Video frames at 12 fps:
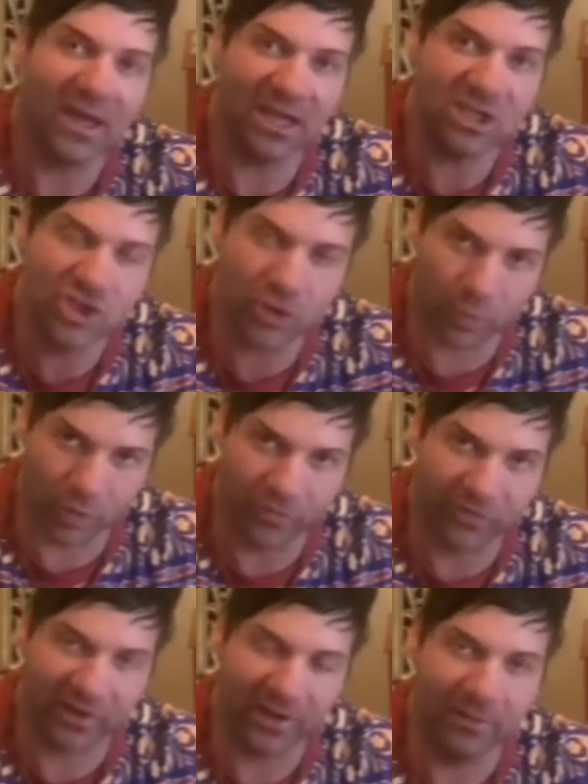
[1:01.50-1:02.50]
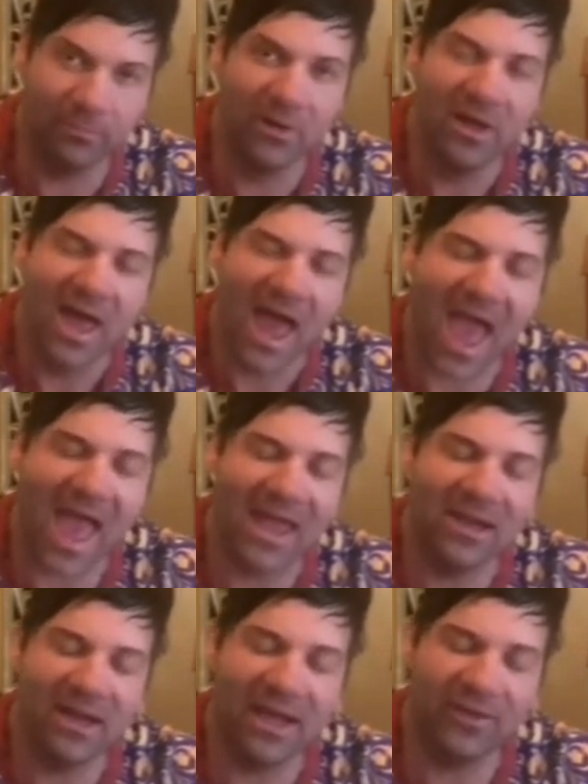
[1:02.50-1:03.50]
in Jerusalem,
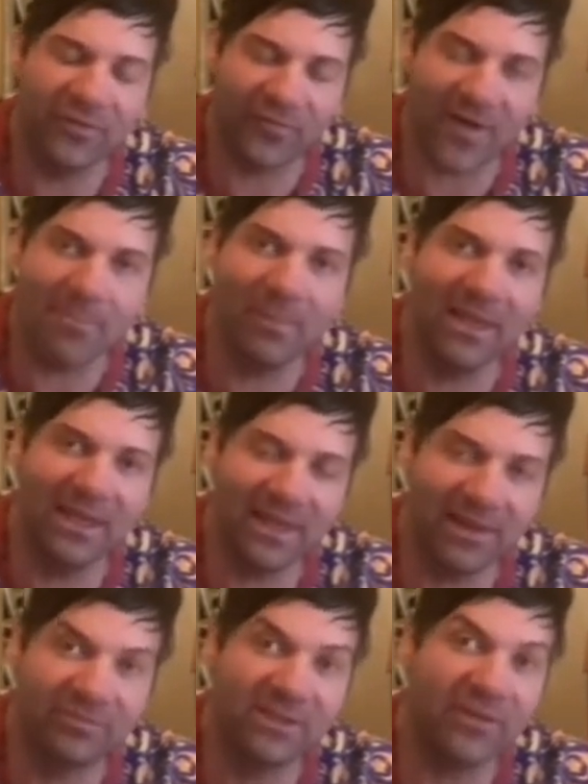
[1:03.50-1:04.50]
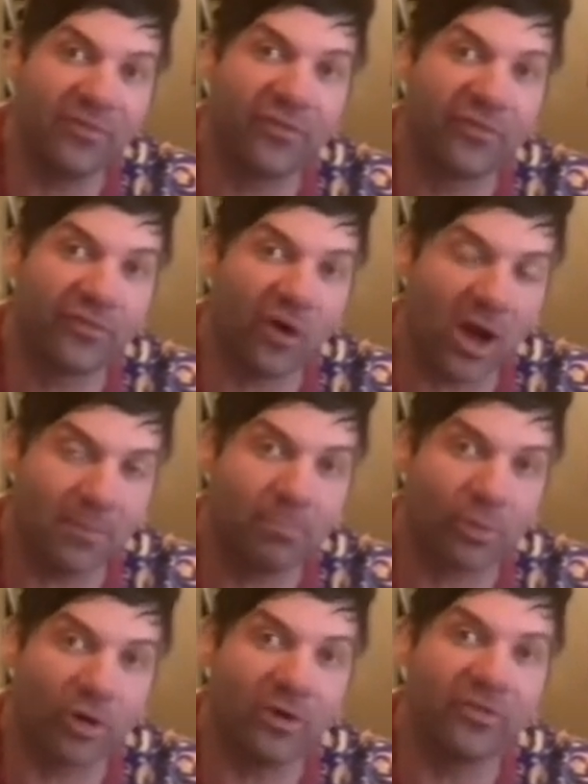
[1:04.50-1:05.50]
and his family lived in
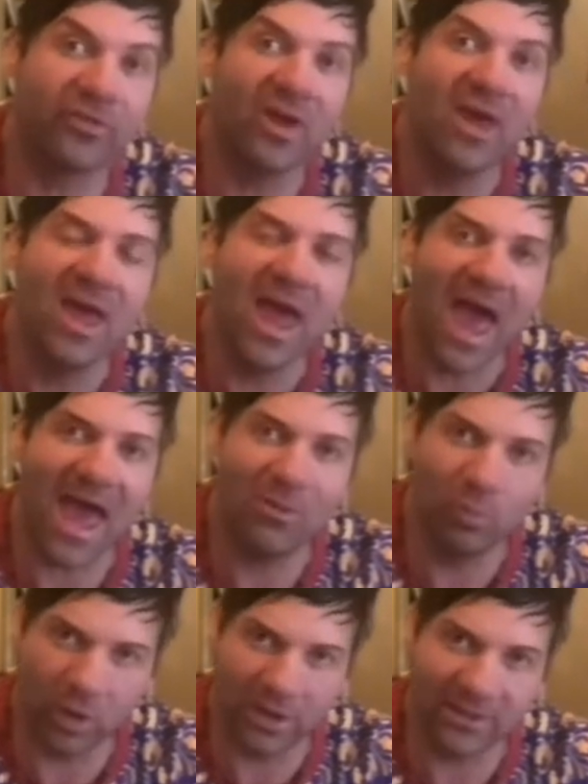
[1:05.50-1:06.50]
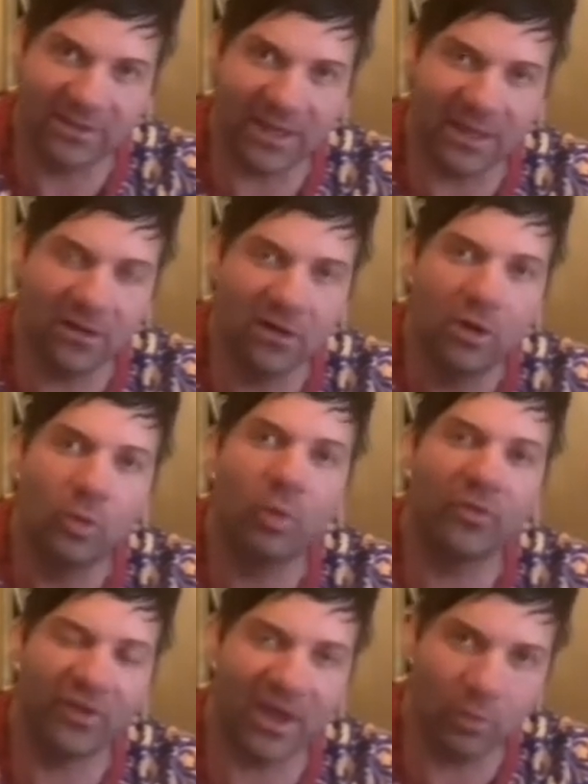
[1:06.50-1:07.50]
Cyprus. And what he did
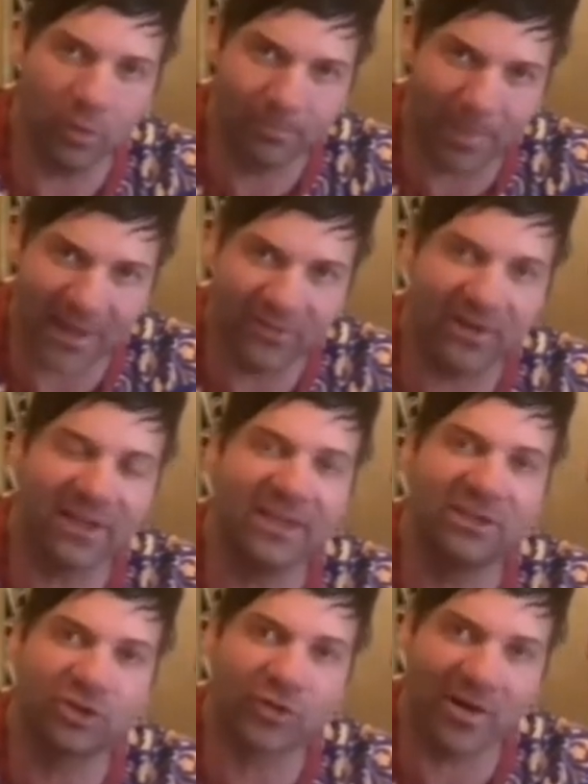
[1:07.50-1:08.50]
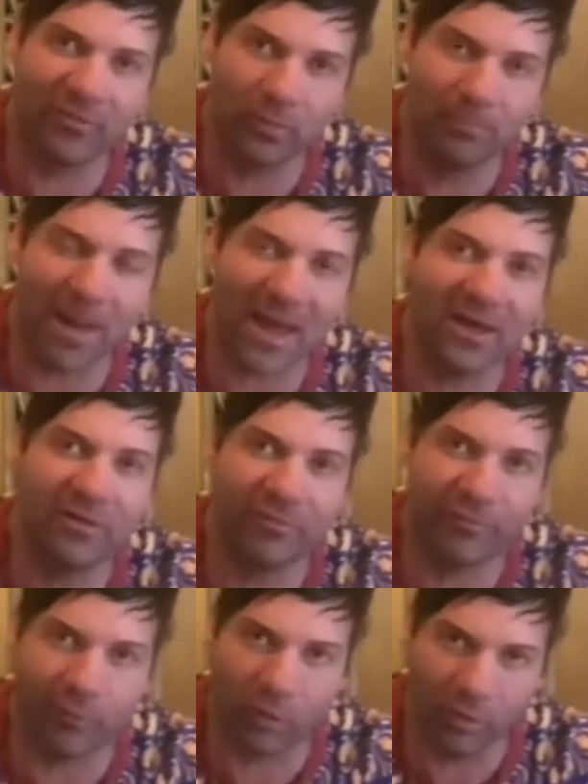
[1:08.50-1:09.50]
was he would basically travel back and
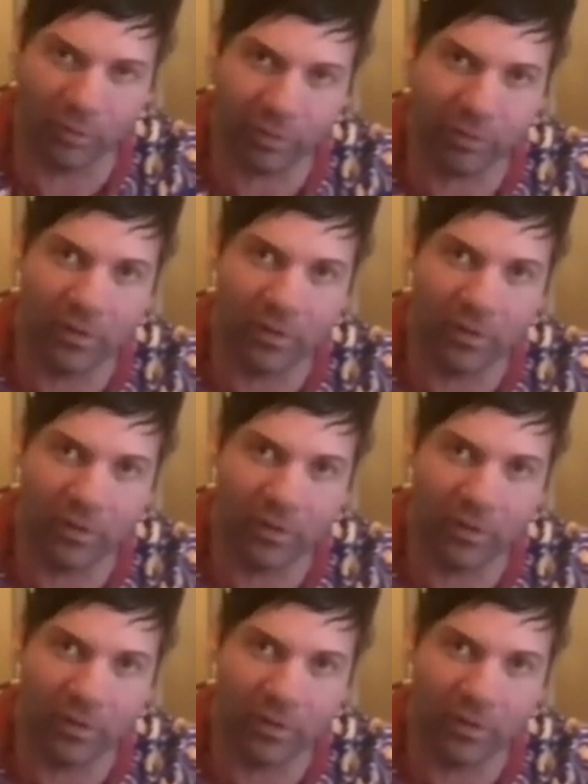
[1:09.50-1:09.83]
forth